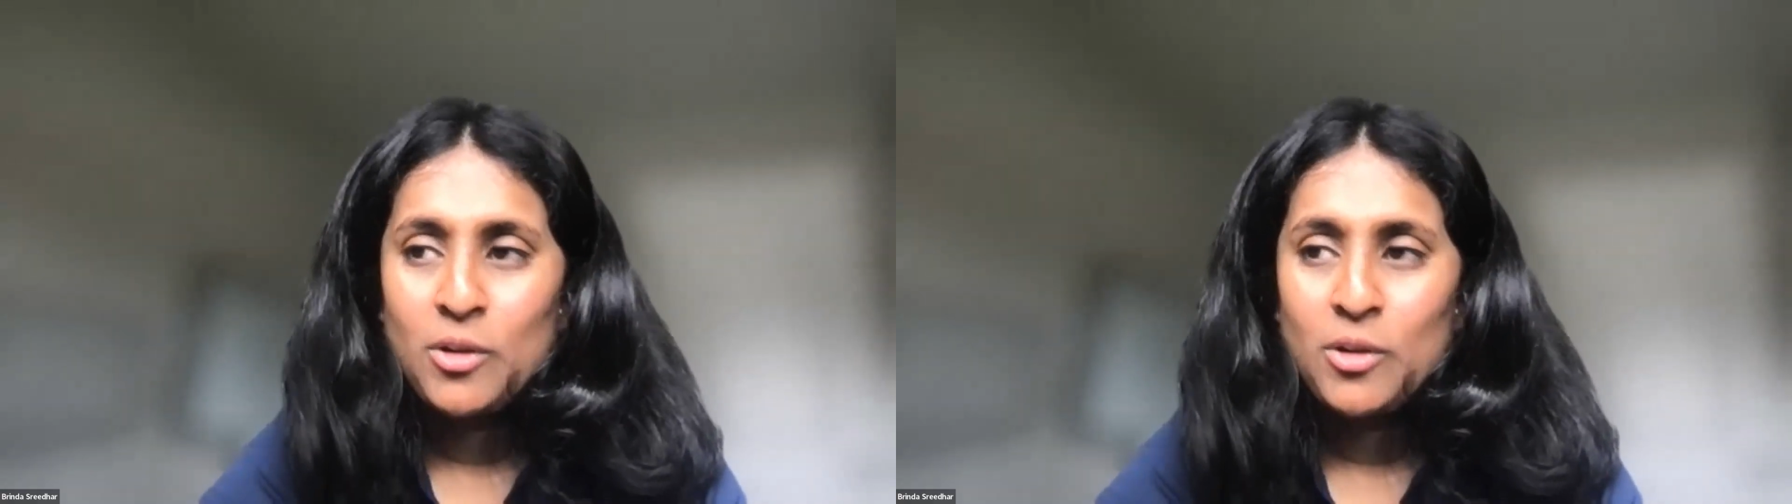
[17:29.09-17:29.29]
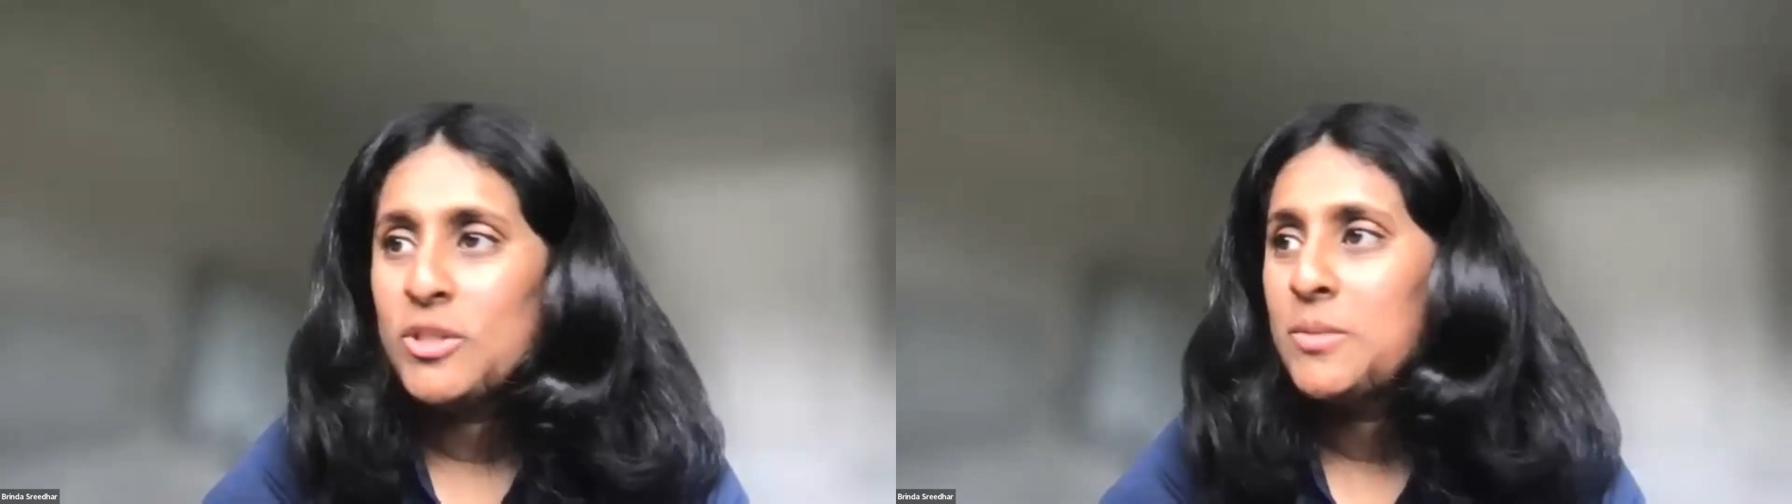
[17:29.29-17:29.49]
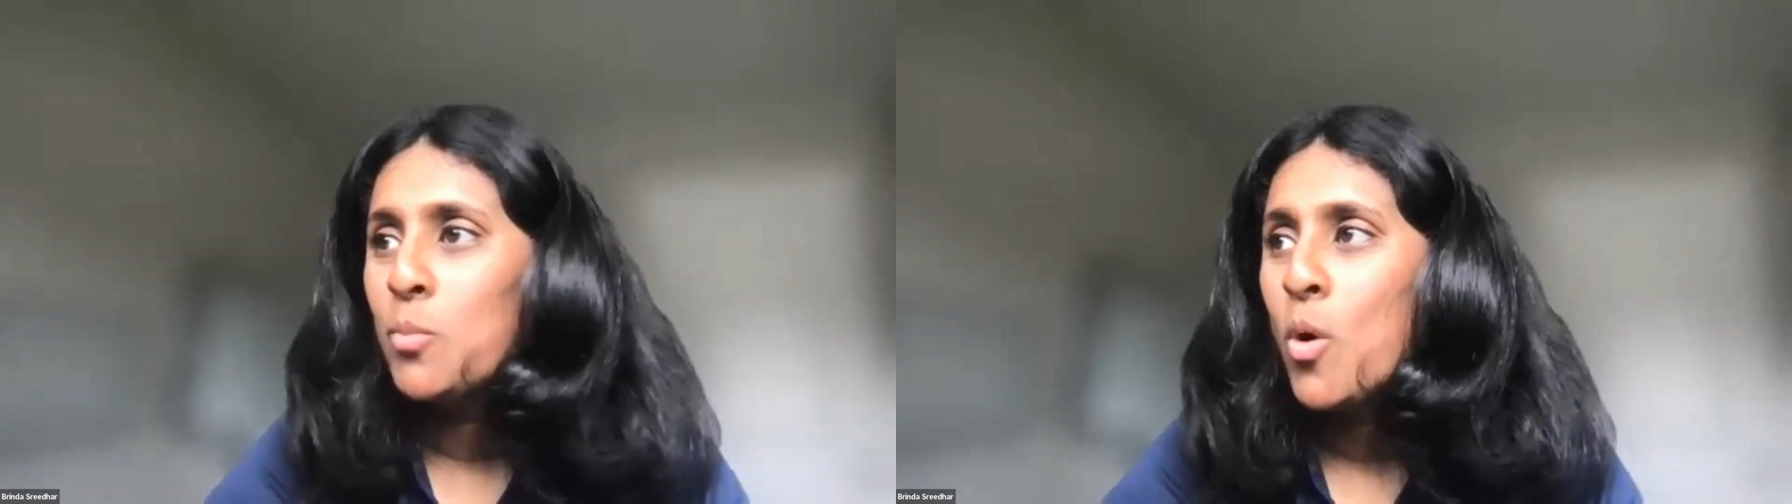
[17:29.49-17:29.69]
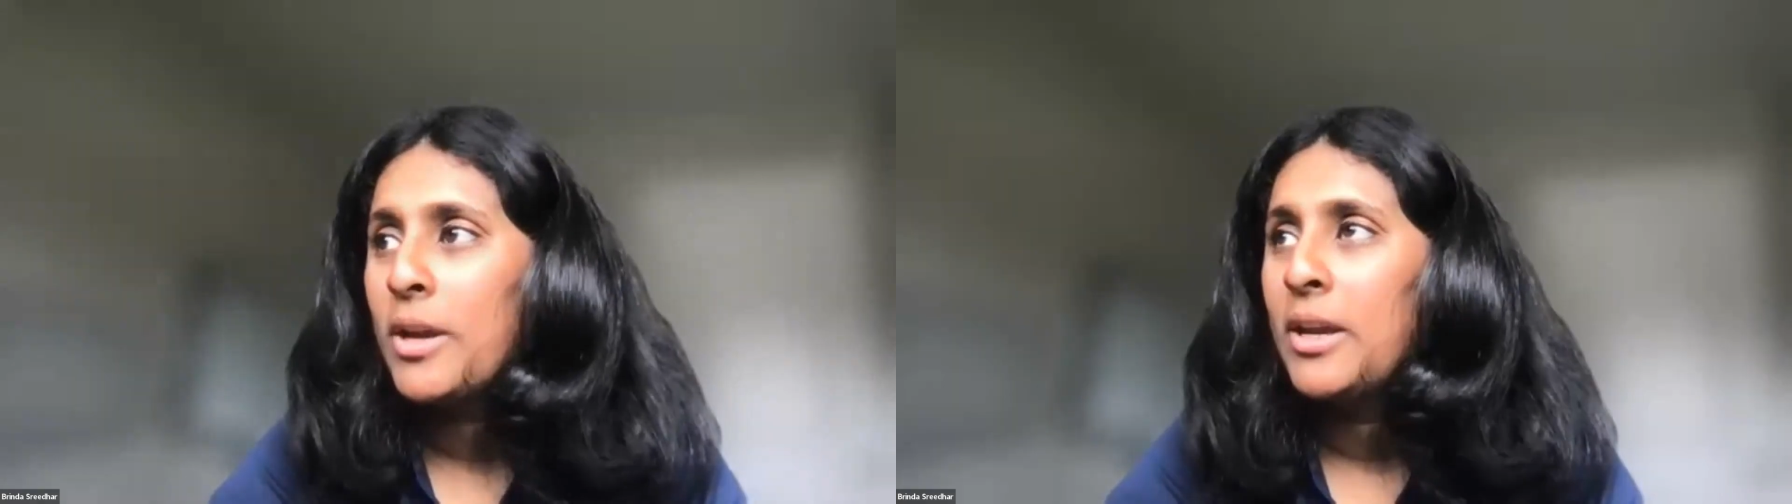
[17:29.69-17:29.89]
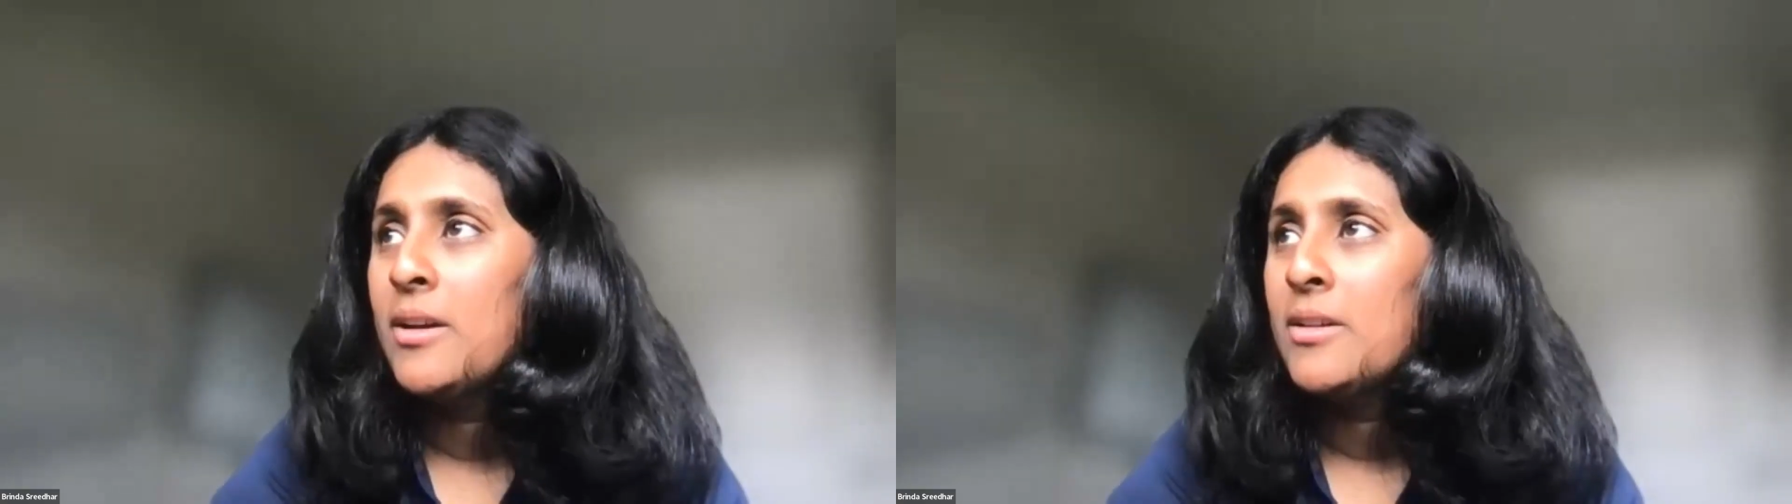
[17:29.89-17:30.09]
just
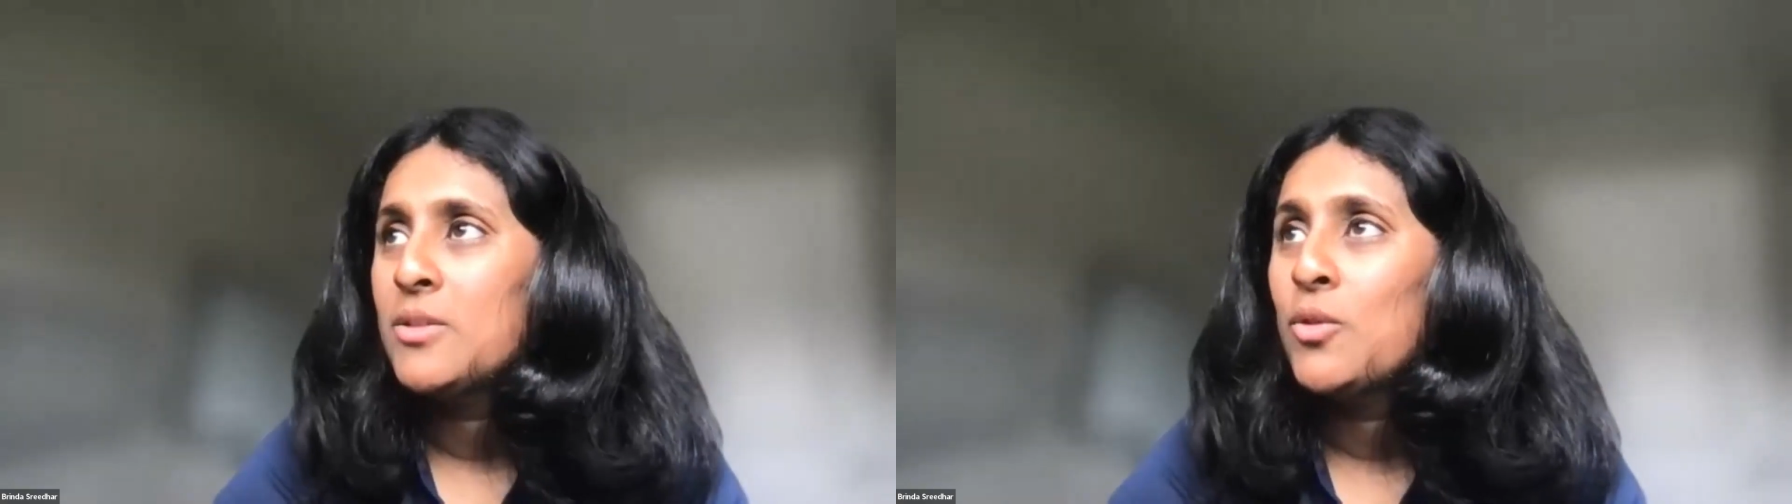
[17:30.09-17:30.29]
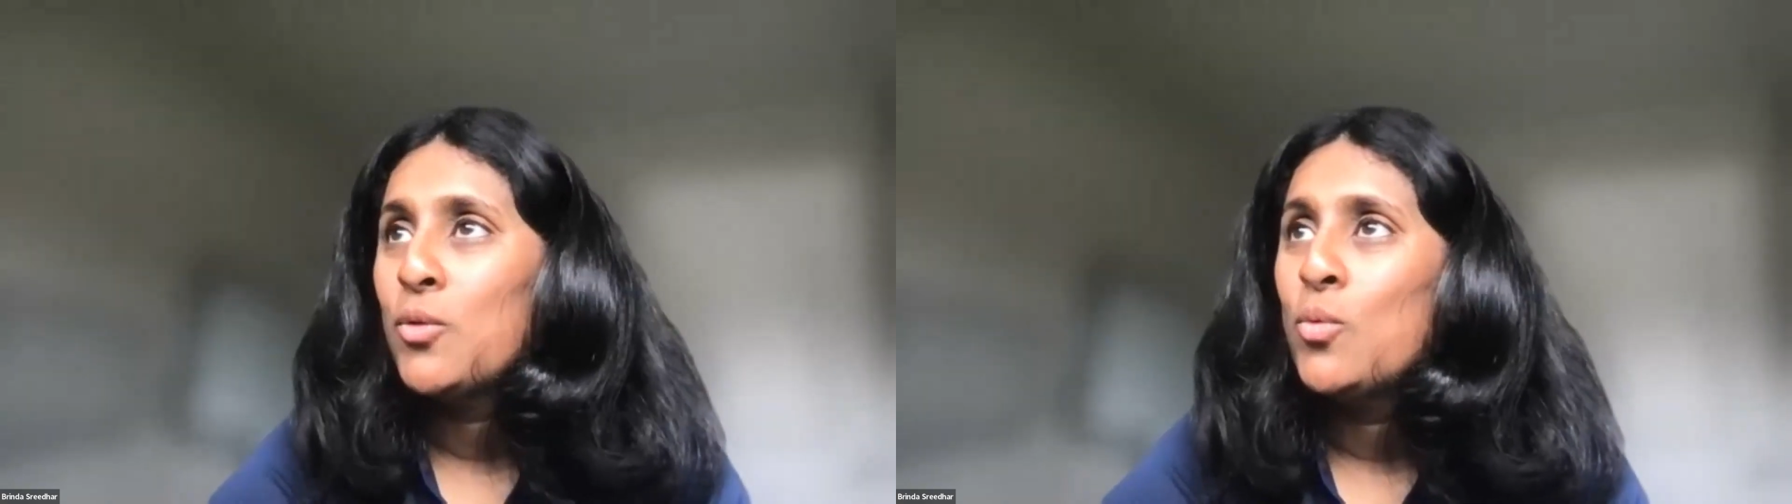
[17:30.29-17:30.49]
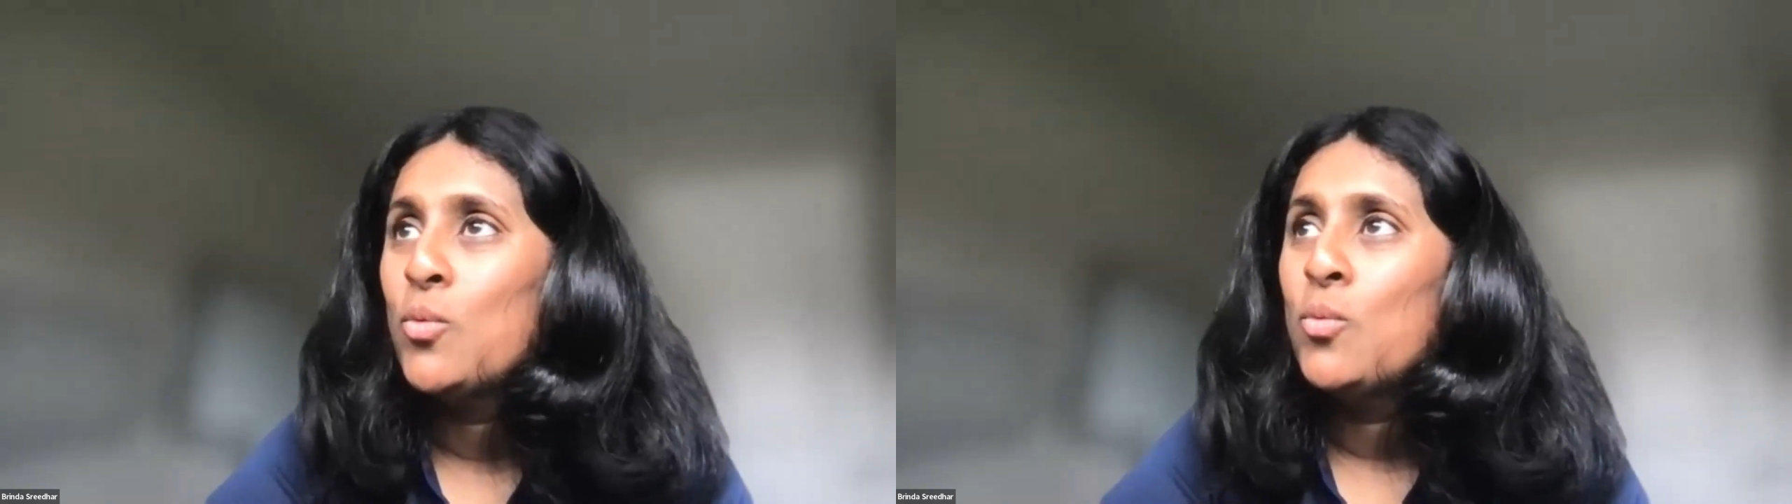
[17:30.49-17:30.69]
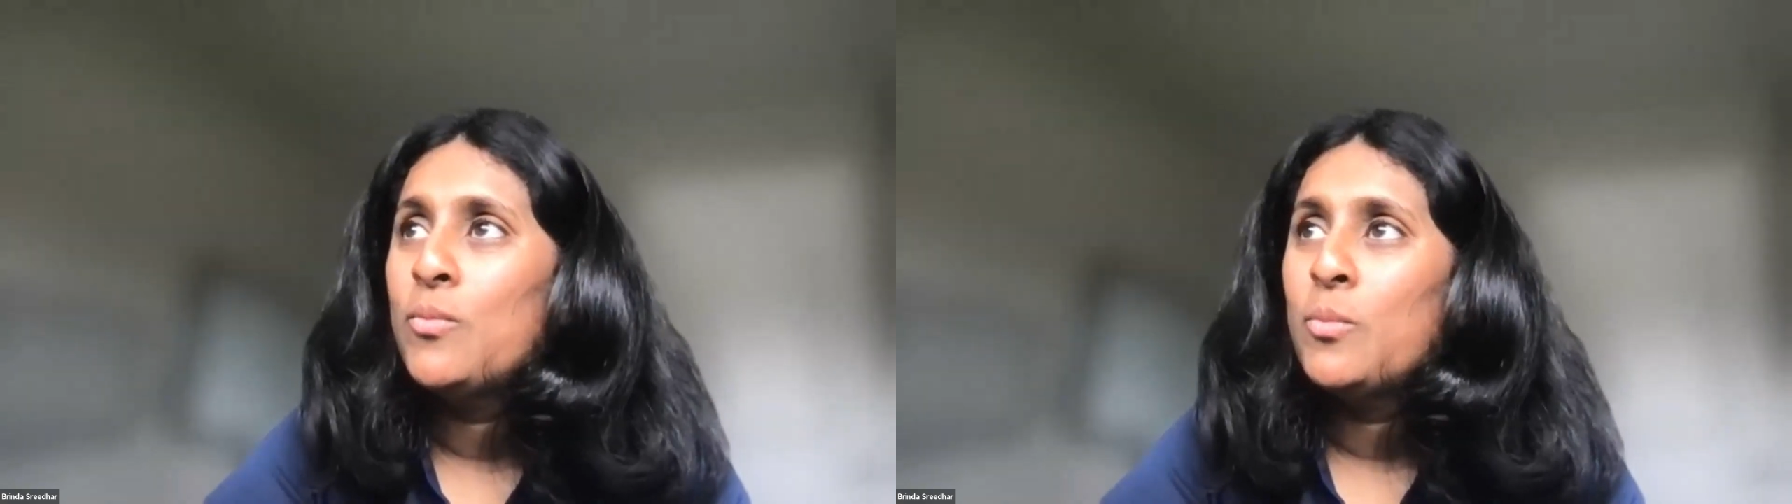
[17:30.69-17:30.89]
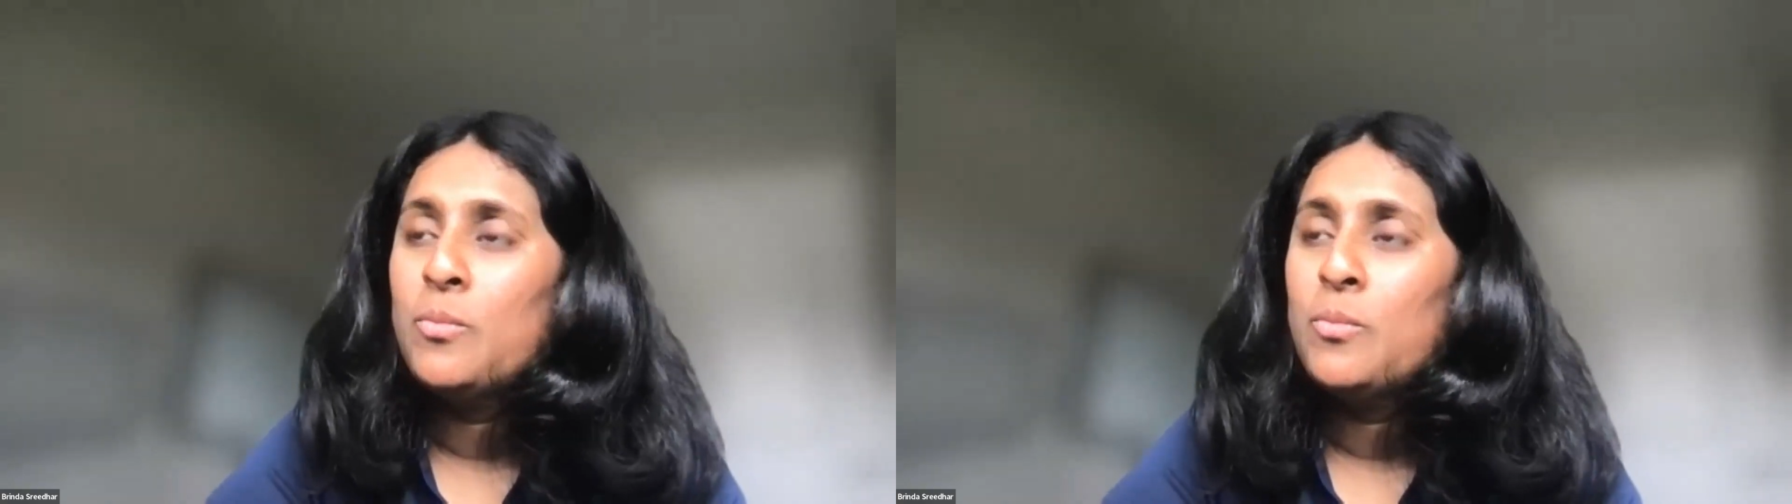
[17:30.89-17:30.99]
walking us through